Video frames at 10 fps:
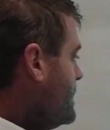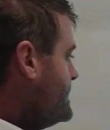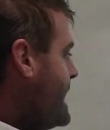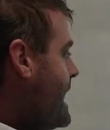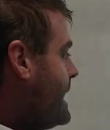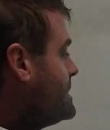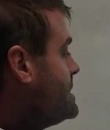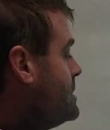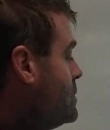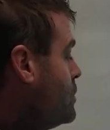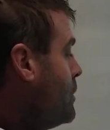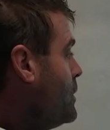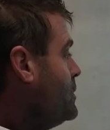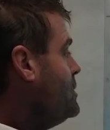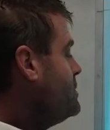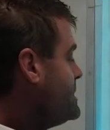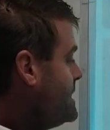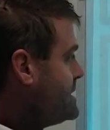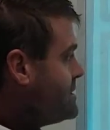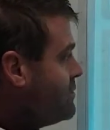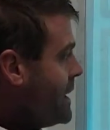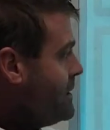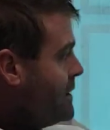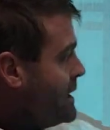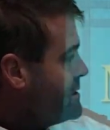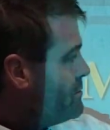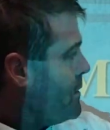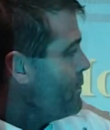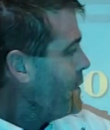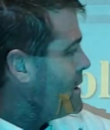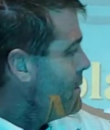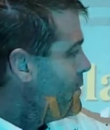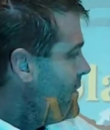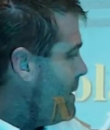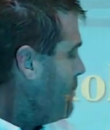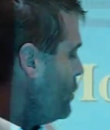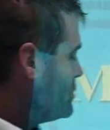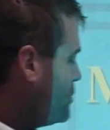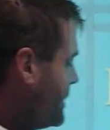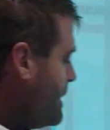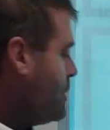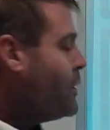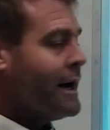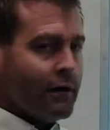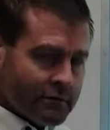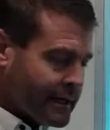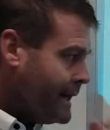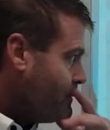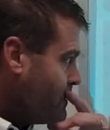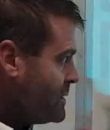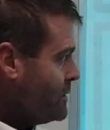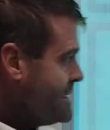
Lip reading: Tags, what we'll use is, right, you guys remember we can abbreviate moles with MOL, okay? So we